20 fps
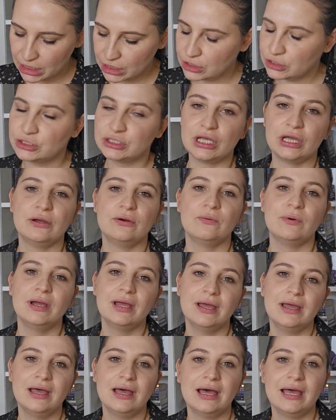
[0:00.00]
So
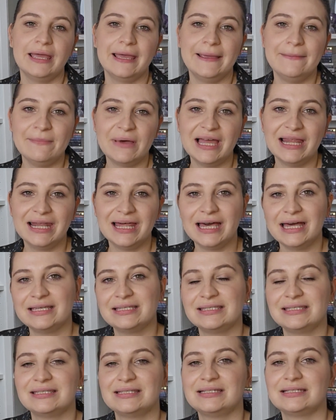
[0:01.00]
in my
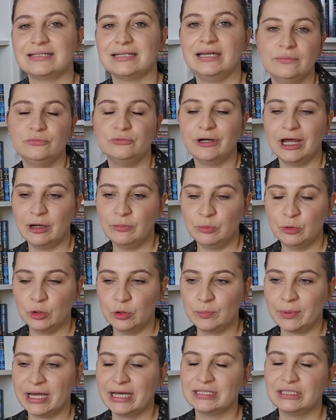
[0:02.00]
last wrap up,
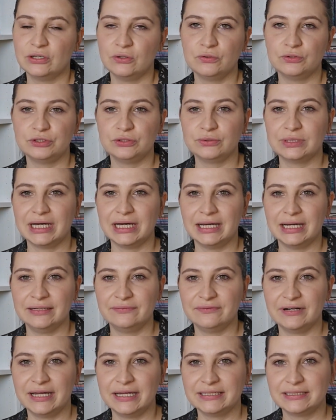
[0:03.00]
I told you that I
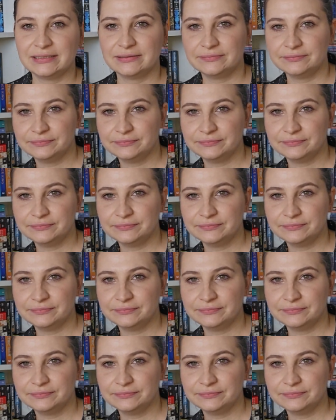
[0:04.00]
read